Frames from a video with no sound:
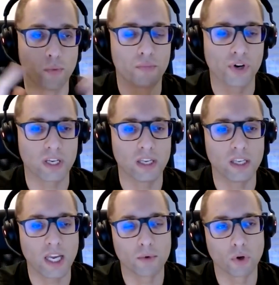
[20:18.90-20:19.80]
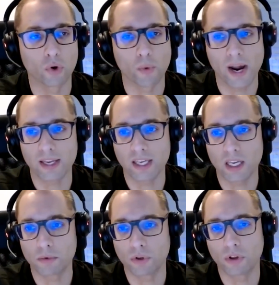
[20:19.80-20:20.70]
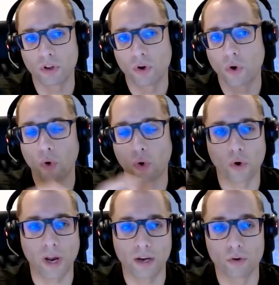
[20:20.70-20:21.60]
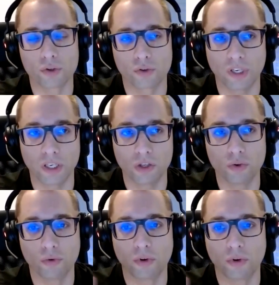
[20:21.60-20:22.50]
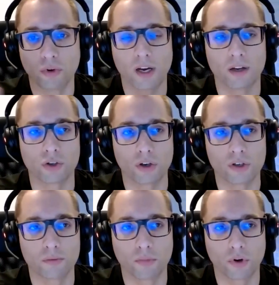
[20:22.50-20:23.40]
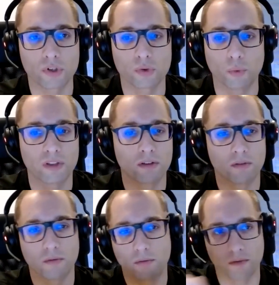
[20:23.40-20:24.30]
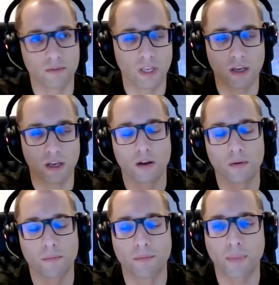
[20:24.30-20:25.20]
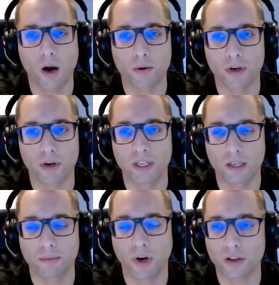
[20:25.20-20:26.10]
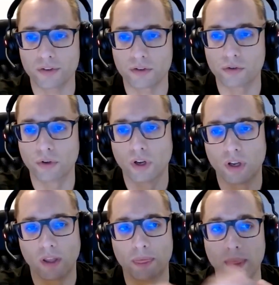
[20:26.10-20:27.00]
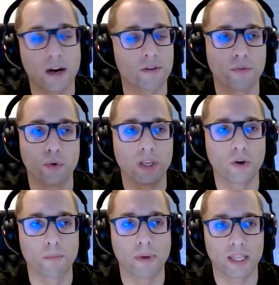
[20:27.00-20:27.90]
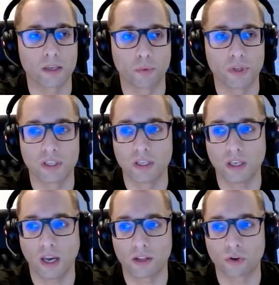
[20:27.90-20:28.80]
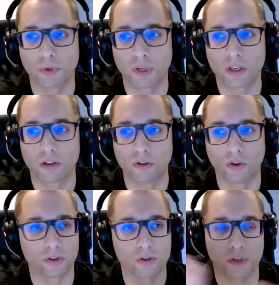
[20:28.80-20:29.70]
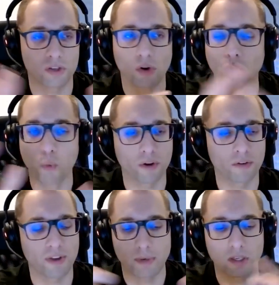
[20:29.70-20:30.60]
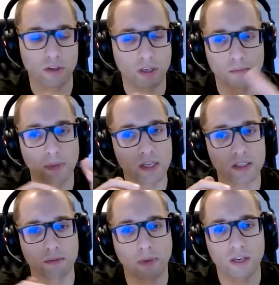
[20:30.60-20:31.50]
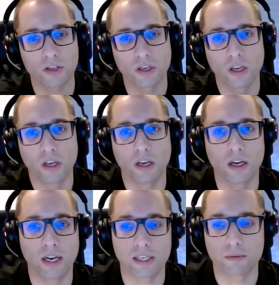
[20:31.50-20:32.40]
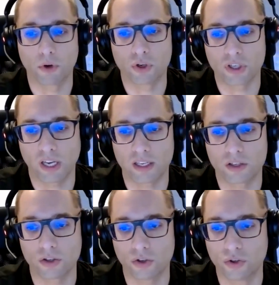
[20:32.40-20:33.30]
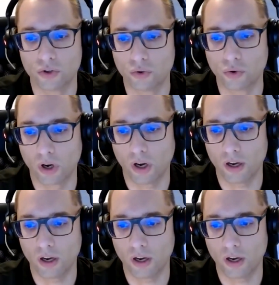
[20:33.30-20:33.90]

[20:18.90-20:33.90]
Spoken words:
break-in cable or Y cable, and also the new junction box with the power and data pass-through, they are fully compatible with the atomic dot. So it's all one family. You can mix and match as much as you